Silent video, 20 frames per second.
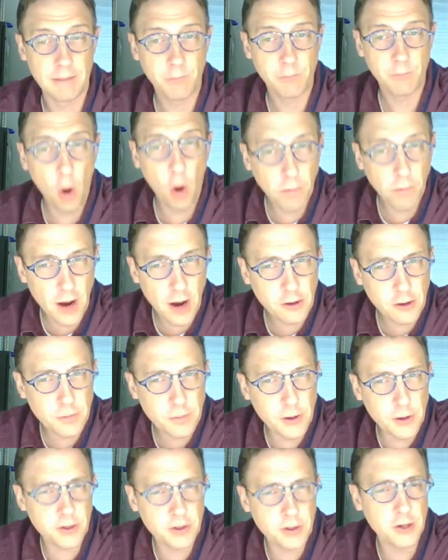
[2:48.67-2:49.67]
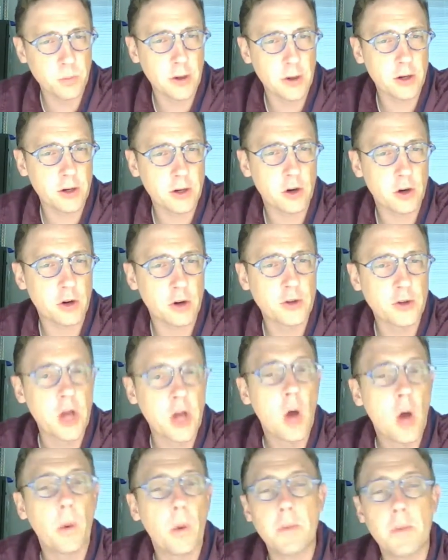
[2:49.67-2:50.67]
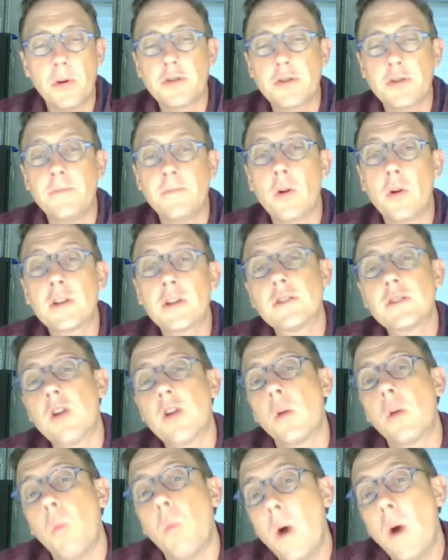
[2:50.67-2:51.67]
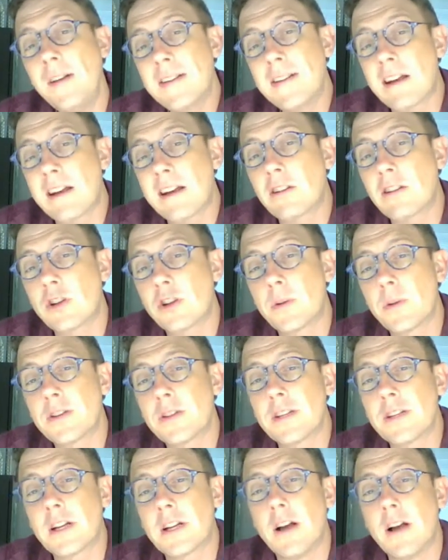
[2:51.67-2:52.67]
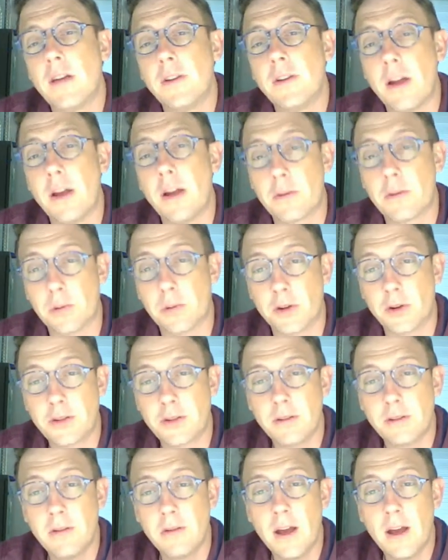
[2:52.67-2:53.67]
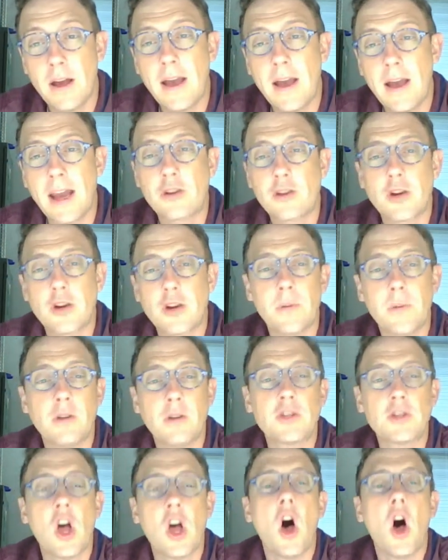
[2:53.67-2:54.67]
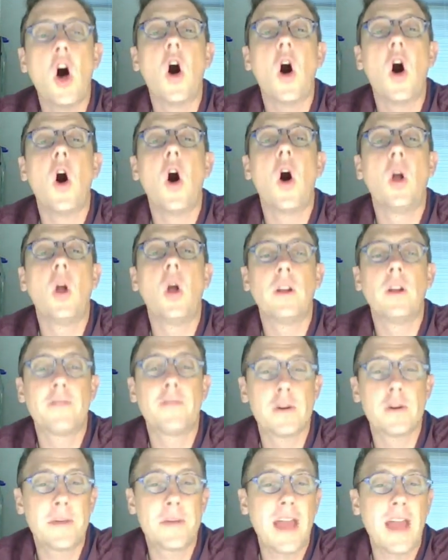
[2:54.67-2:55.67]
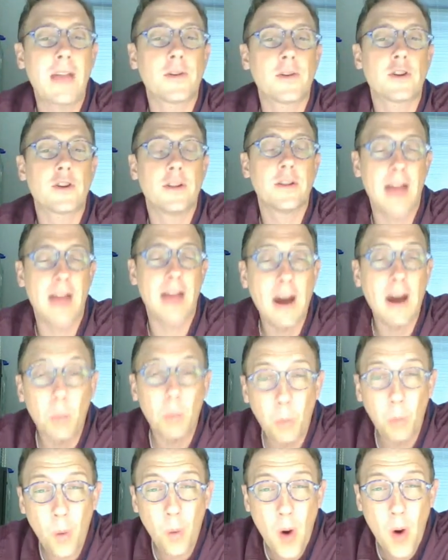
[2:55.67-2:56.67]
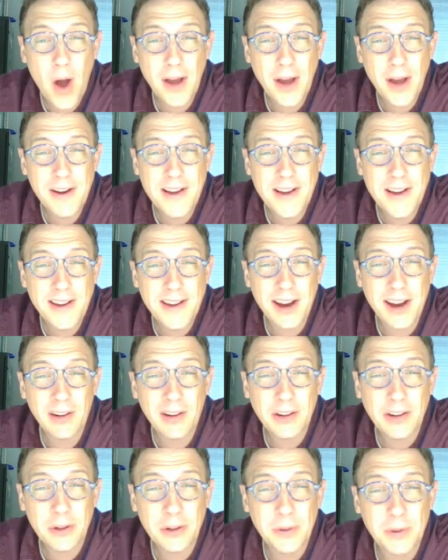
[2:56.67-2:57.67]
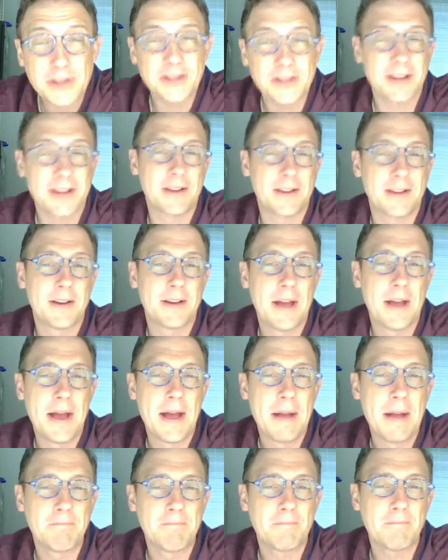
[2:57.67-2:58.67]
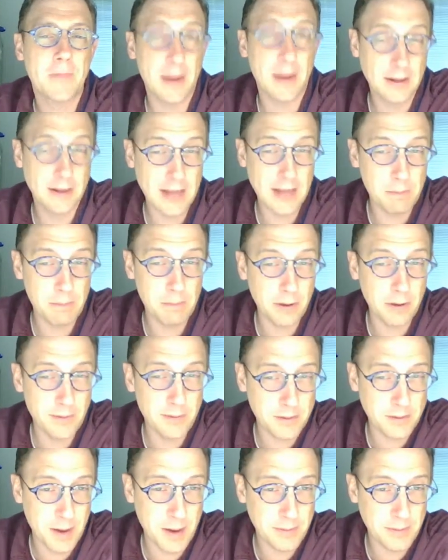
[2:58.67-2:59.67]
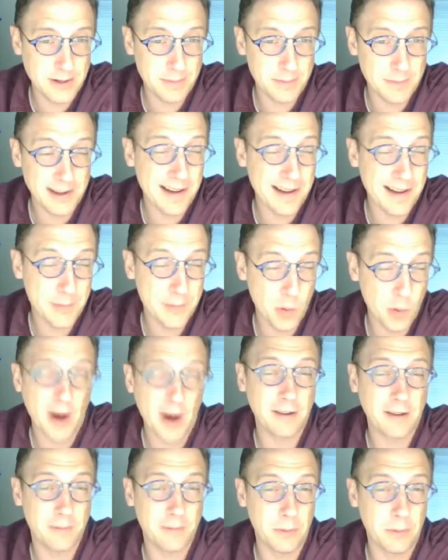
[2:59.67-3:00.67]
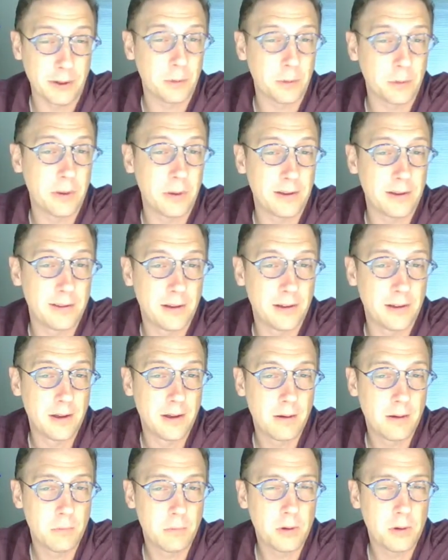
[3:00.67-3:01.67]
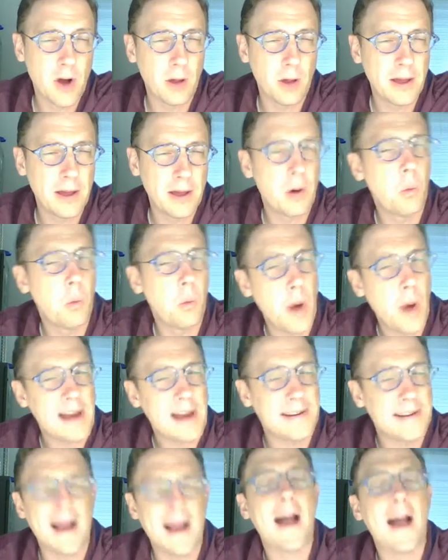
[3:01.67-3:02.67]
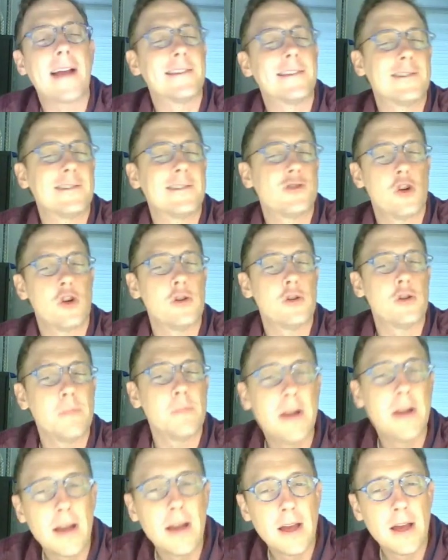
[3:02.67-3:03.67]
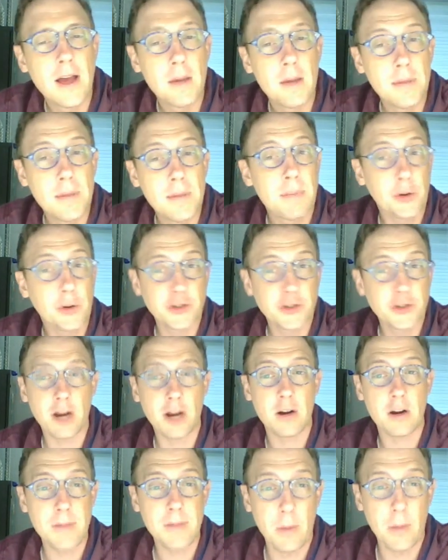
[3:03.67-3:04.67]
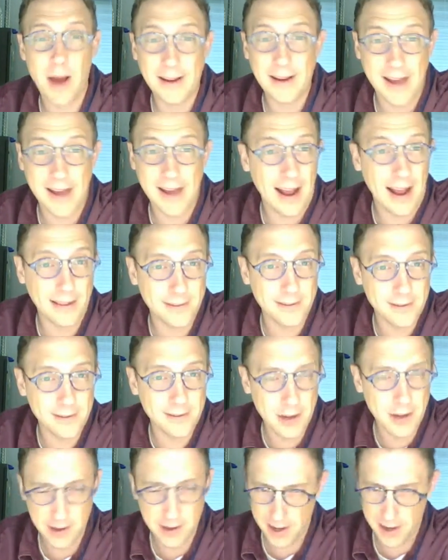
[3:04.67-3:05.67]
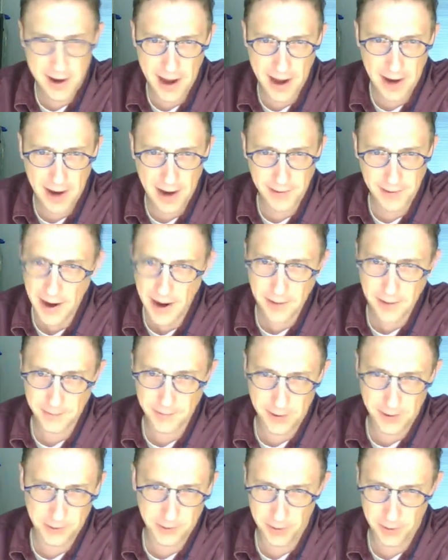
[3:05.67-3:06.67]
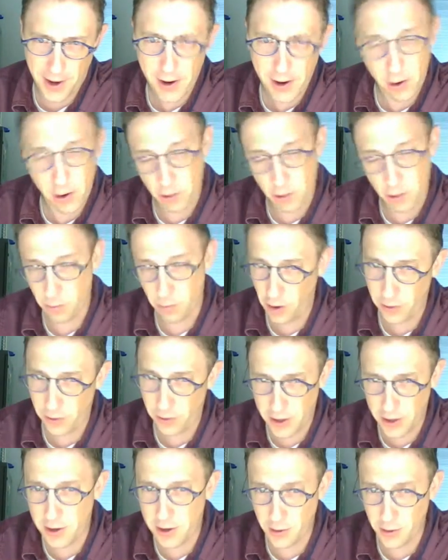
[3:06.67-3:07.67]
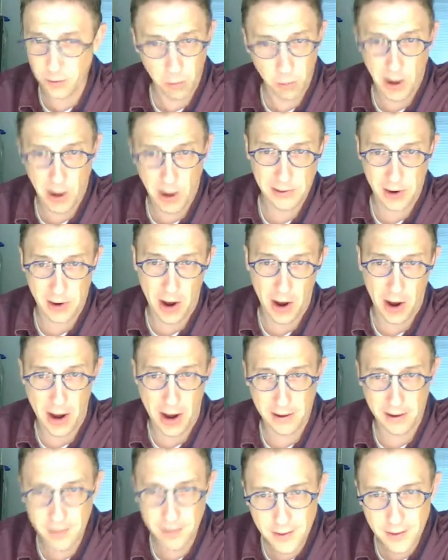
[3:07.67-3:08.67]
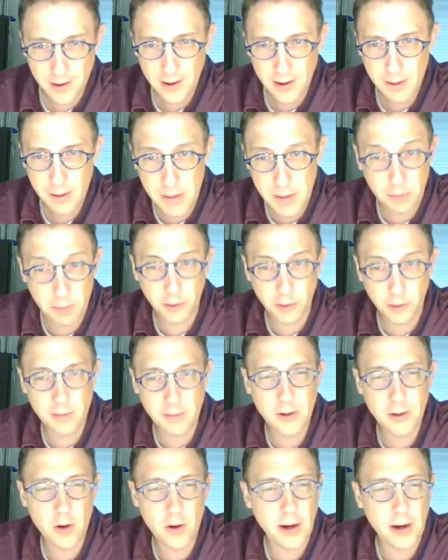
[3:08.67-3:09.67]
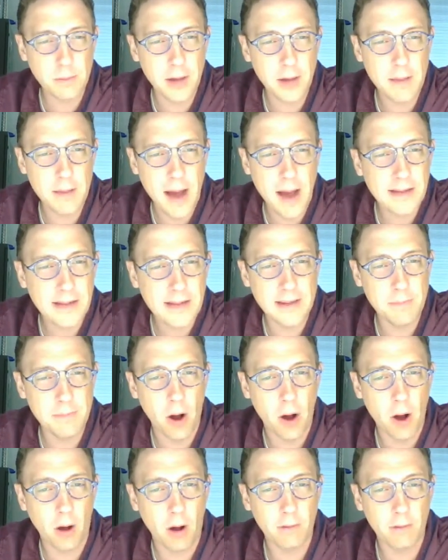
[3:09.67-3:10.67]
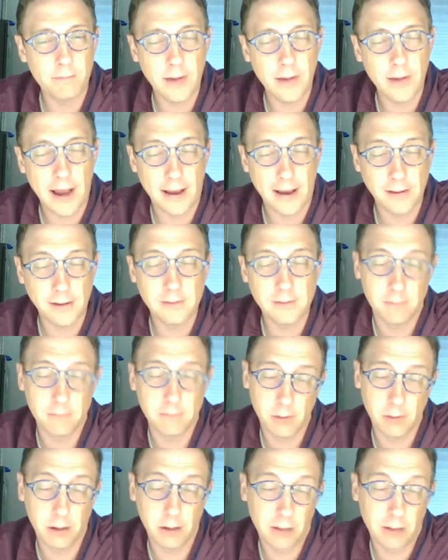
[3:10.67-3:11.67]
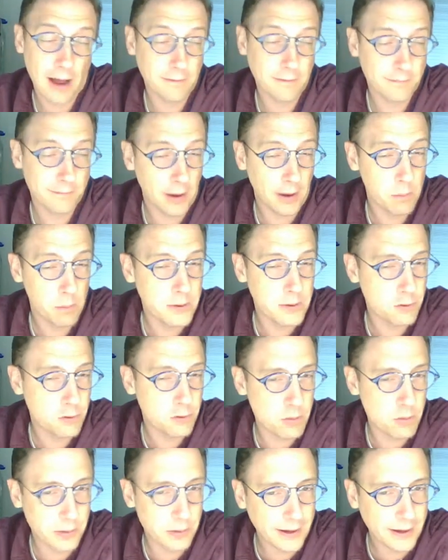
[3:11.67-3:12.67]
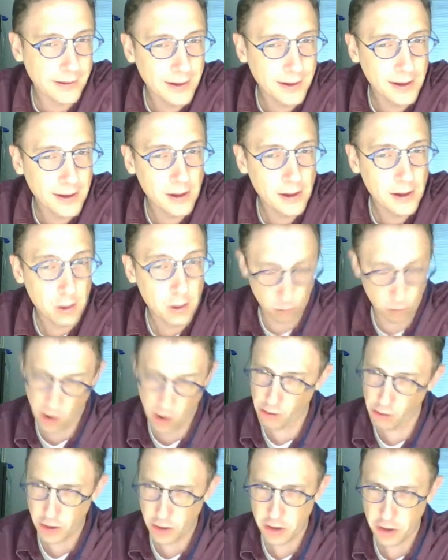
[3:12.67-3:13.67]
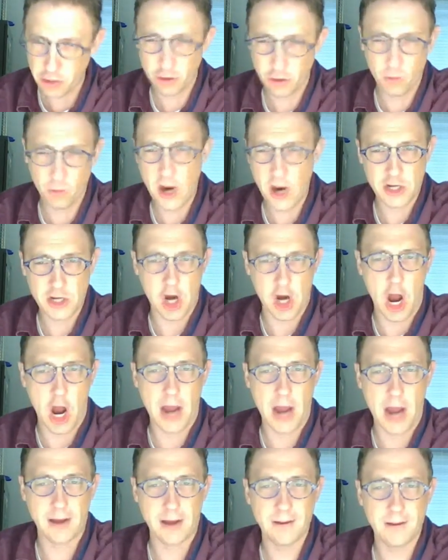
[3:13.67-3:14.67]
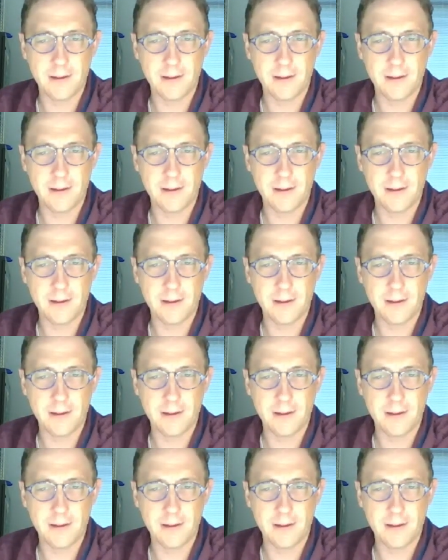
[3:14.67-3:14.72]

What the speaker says: Overattribution is what occurs when a person focuses on one characteristic of another person and attributes all of their behavior to that one characteristic. An example of this might be something I'm quite familiar with. We'll call it white guy syndrome. People stare at me when I dance. He can't dance, they say. Well, he is a white guy. People see me trying to play basketball, and I fail miserably. Well, he is a white guy.